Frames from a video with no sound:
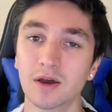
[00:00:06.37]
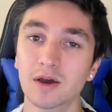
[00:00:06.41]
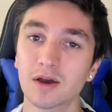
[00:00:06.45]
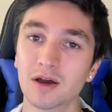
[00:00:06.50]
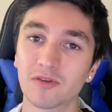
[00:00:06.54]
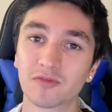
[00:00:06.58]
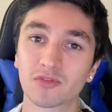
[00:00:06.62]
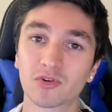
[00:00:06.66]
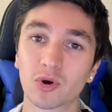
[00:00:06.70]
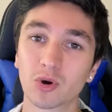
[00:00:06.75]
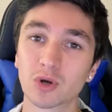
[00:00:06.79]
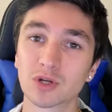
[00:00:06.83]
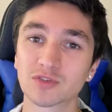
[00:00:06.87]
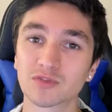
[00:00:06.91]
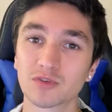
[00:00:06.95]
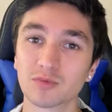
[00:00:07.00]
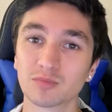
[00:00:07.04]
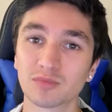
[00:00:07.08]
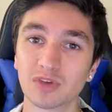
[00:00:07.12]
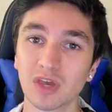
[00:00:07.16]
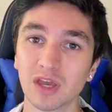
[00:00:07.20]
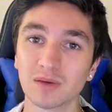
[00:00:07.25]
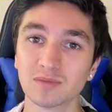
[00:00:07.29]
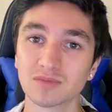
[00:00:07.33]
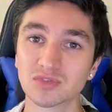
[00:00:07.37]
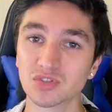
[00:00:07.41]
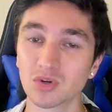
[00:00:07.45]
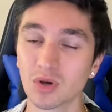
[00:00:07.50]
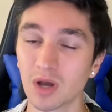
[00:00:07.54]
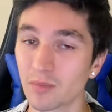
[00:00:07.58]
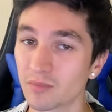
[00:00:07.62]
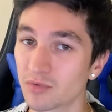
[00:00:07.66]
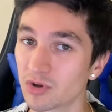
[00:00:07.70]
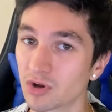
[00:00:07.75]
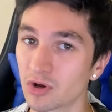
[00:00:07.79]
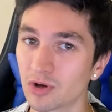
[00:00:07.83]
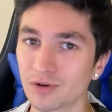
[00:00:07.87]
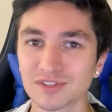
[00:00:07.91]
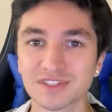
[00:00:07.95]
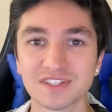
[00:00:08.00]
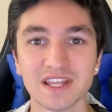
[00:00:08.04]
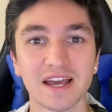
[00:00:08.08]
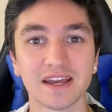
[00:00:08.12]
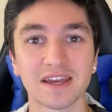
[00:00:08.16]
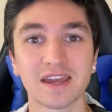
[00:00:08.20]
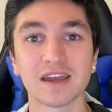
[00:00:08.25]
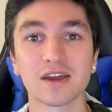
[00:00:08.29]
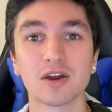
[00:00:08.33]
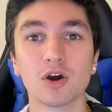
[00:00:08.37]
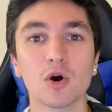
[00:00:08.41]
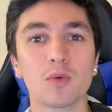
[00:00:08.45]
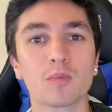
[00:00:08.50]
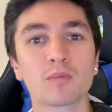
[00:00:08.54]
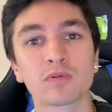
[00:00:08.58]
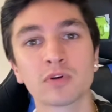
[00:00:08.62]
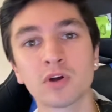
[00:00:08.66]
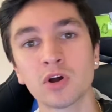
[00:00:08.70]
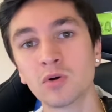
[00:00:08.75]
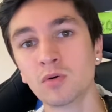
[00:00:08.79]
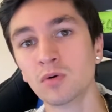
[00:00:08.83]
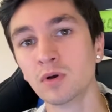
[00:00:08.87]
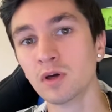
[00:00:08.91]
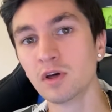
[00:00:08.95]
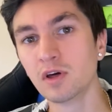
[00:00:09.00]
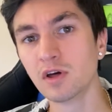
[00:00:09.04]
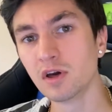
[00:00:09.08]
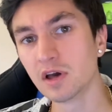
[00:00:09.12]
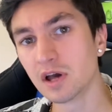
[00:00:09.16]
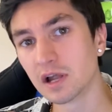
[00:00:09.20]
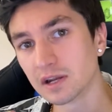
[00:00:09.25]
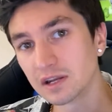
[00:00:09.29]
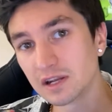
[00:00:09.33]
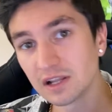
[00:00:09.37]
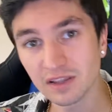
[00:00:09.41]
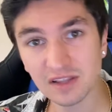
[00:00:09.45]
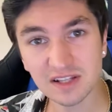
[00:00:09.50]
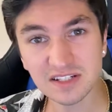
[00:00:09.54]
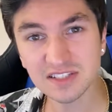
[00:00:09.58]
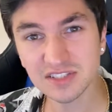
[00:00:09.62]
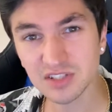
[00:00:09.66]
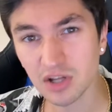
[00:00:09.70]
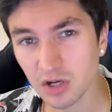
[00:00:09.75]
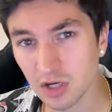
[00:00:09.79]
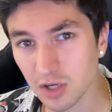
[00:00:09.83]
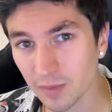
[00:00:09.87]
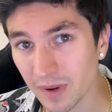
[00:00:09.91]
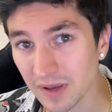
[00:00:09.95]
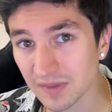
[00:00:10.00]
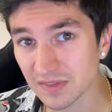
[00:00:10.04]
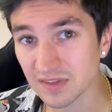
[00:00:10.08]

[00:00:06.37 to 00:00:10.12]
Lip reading: Of course, from Gamezo, I'm your host, ICanGoPro. Now let's talk about